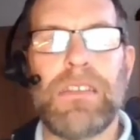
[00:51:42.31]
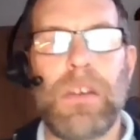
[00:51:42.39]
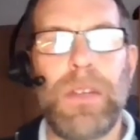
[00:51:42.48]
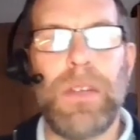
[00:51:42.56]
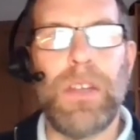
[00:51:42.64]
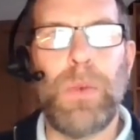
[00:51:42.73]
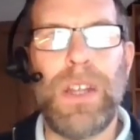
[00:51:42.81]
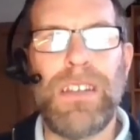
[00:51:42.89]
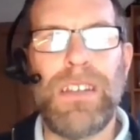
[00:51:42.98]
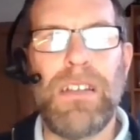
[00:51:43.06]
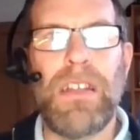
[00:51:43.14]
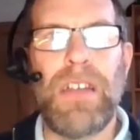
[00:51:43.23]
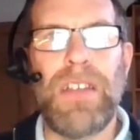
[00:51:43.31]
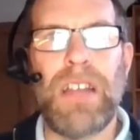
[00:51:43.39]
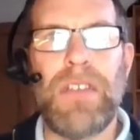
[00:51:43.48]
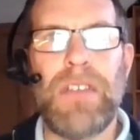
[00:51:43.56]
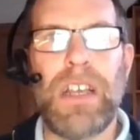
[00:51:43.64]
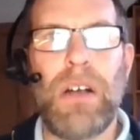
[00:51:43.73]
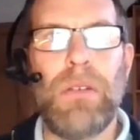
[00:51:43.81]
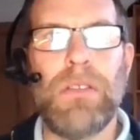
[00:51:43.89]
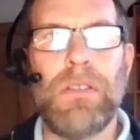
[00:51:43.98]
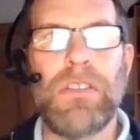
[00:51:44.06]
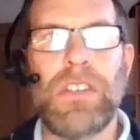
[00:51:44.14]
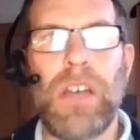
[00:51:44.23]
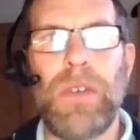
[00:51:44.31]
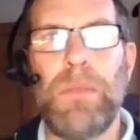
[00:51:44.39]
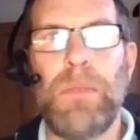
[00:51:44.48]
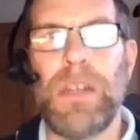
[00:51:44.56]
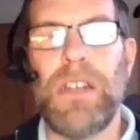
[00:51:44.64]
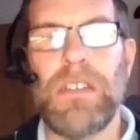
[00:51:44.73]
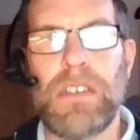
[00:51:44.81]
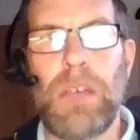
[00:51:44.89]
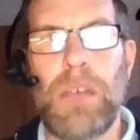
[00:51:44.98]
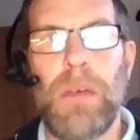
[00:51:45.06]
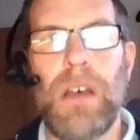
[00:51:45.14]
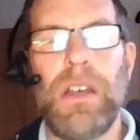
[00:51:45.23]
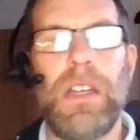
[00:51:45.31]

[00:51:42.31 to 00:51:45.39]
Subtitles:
So in the winter, very, very cold and snowy, but in the summer,